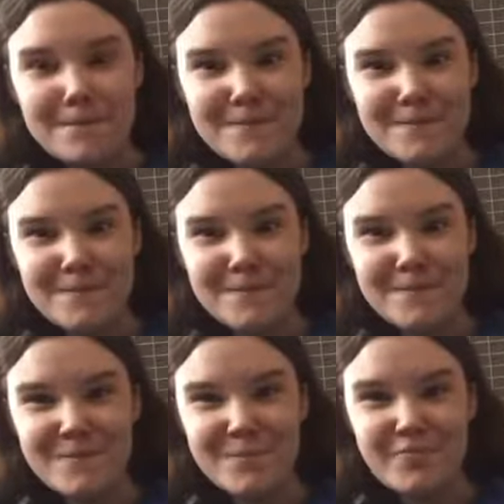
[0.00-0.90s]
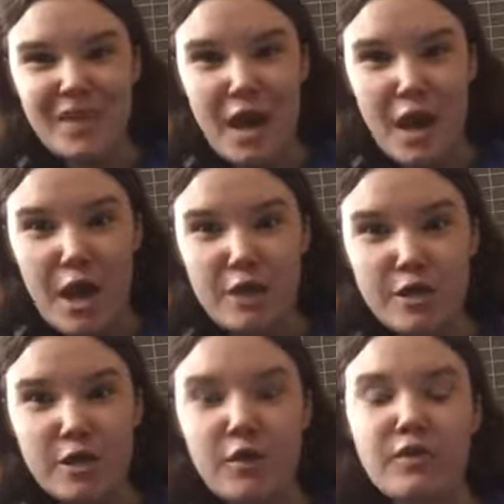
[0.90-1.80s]
and
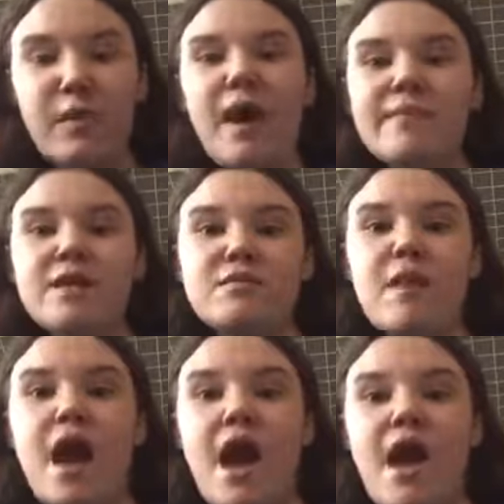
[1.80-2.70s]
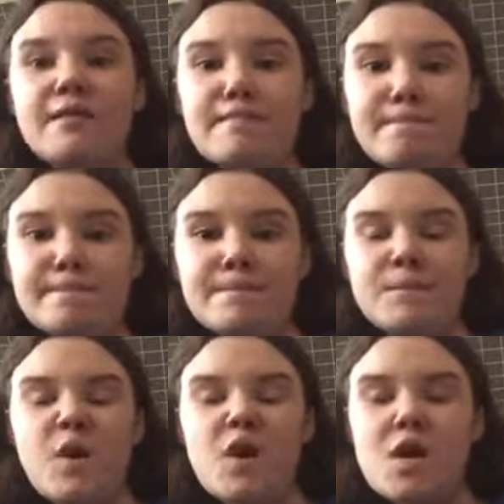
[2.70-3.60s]
you know his mom gets mad.
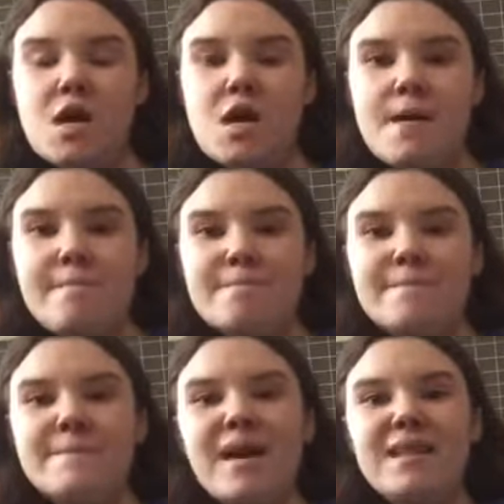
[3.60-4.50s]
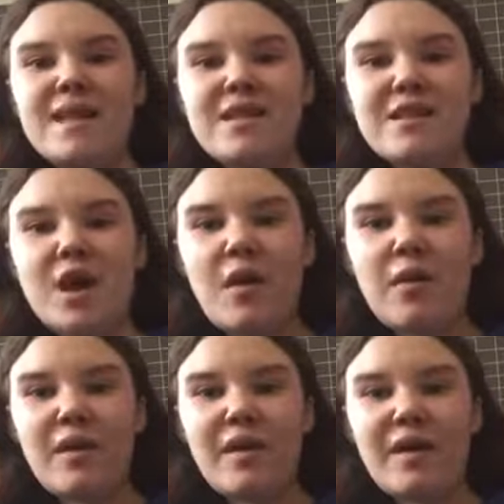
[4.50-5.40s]
And then
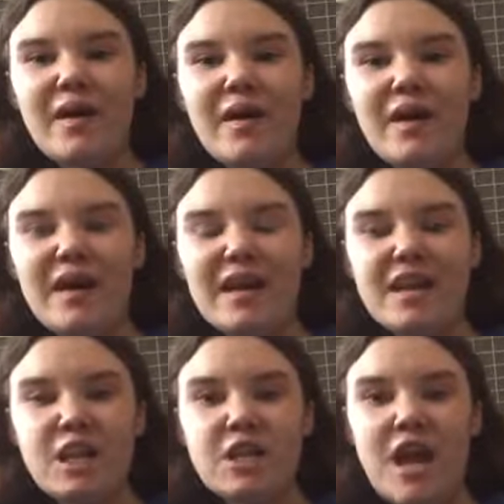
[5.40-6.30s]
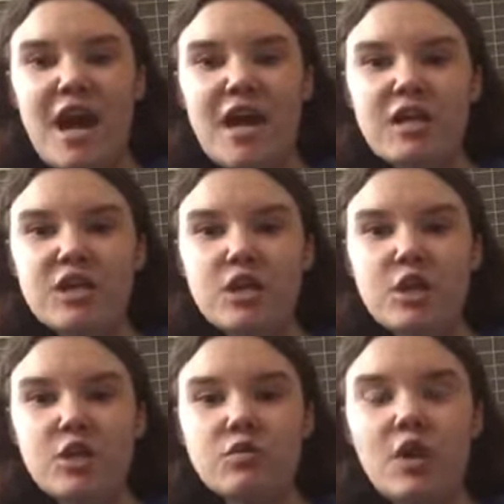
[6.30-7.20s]
so his dad,
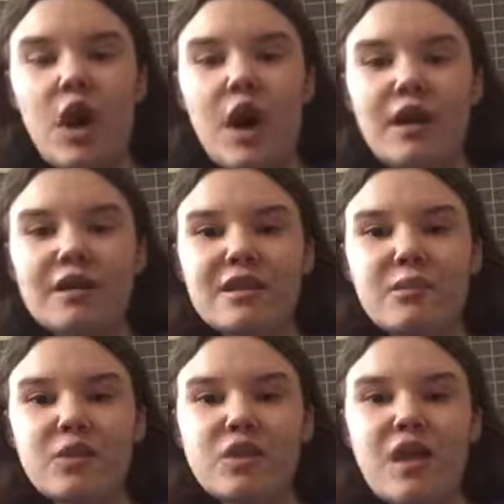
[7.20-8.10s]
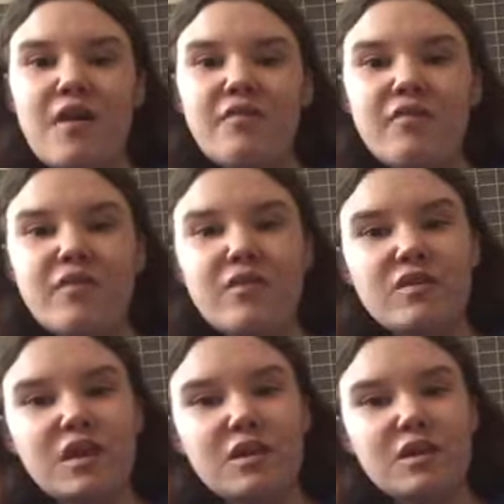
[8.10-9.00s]
you know, talks some stuff,
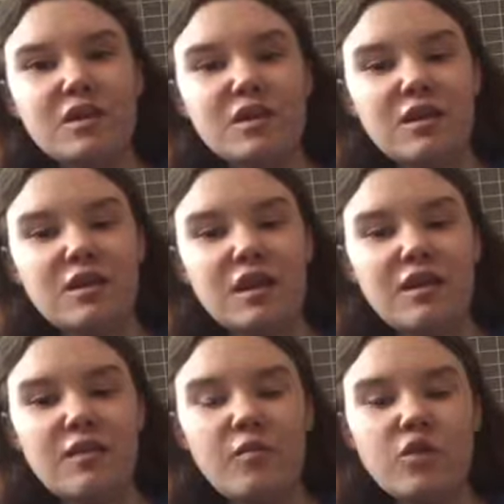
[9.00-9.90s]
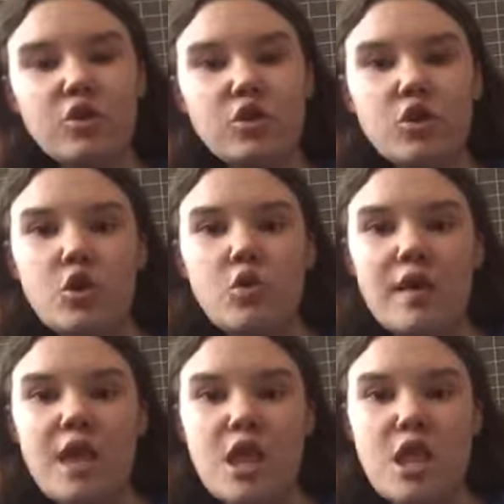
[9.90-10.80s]
talks, tells him what to do,
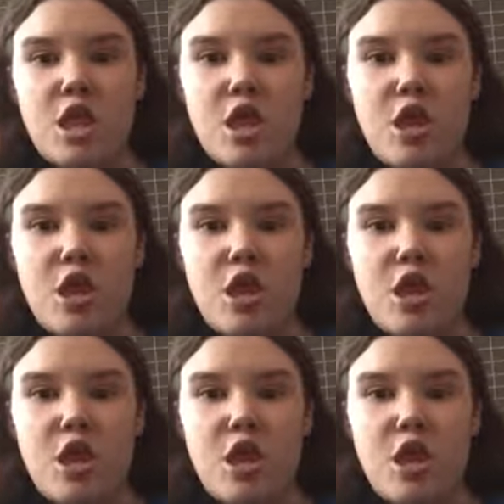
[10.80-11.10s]
and then